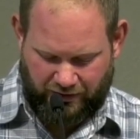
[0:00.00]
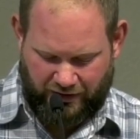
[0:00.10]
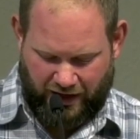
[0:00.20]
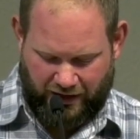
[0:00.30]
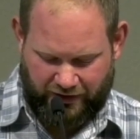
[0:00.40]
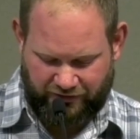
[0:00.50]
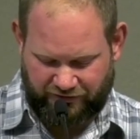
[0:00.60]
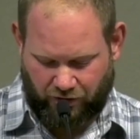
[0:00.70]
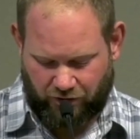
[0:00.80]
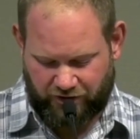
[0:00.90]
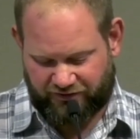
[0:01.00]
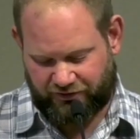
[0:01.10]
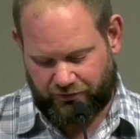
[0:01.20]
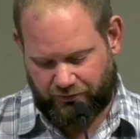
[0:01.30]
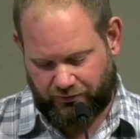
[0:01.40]
God has called
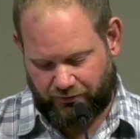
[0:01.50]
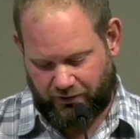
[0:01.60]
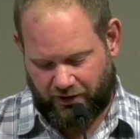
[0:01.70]
us to,